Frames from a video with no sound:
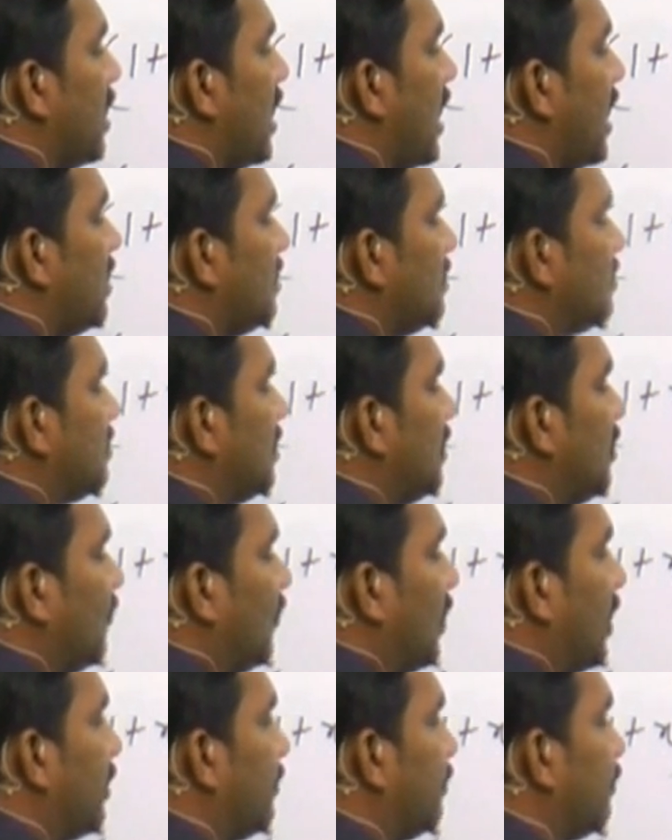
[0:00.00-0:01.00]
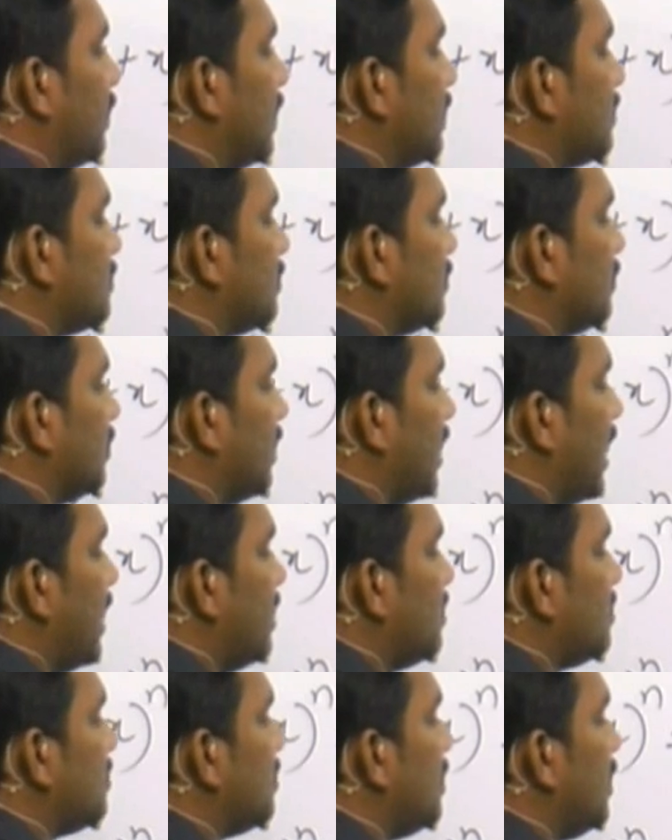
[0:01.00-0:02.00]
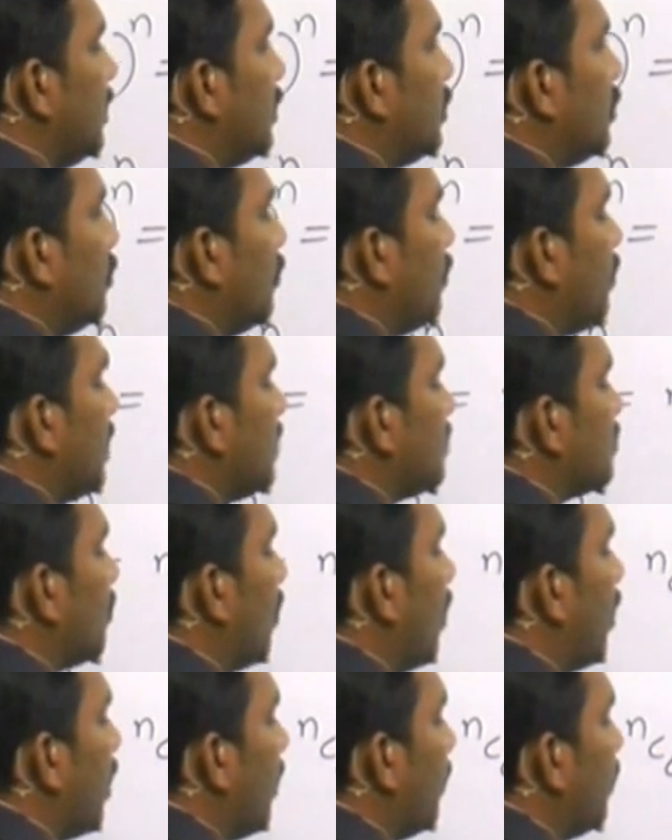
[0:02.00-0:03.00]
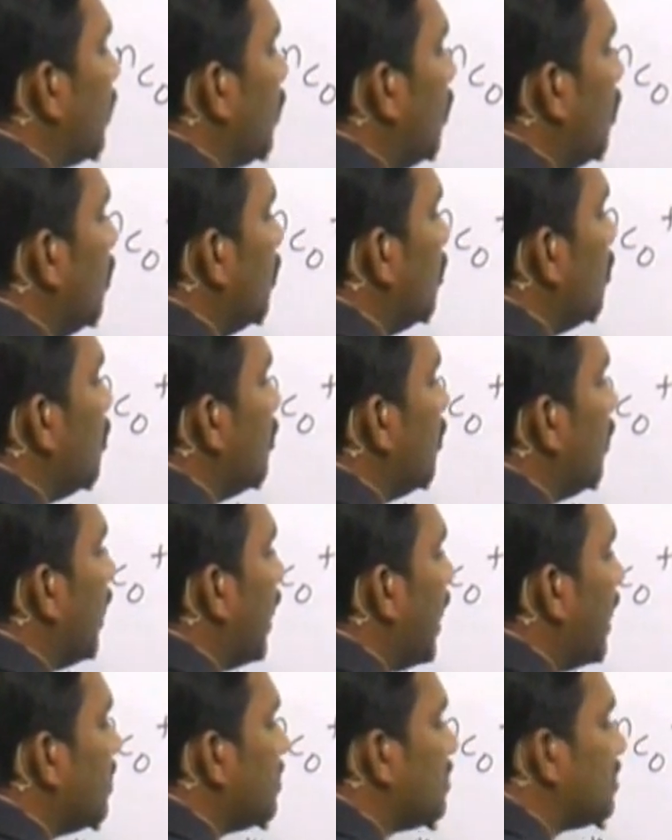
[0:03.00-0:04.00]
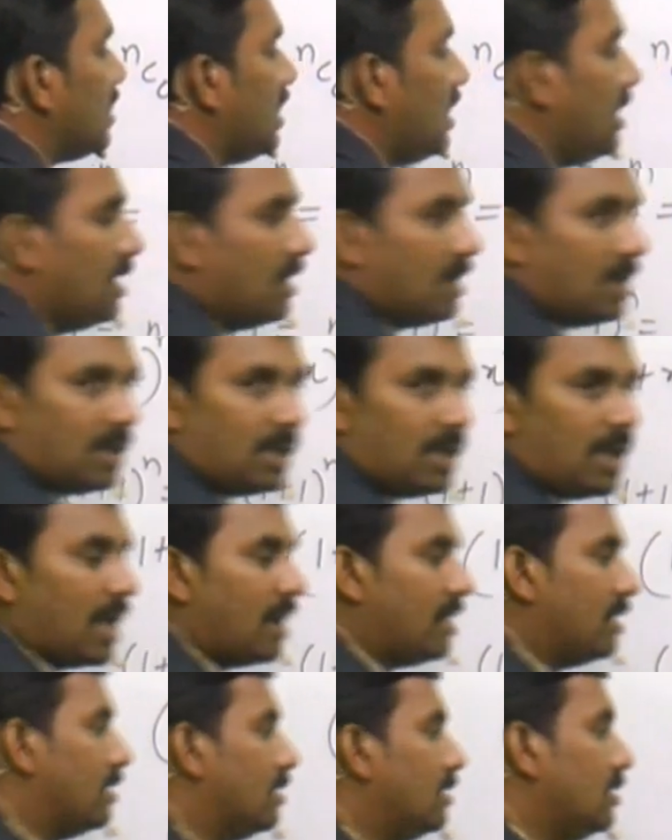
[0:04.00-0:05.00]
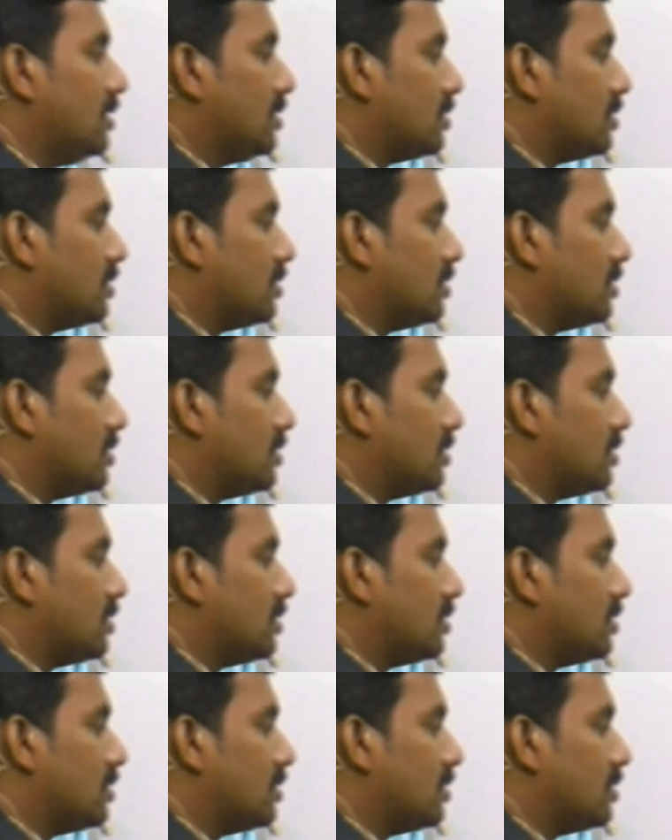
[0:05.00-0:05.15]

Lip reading: nc1 plus nc2 plus 1 up to ncn.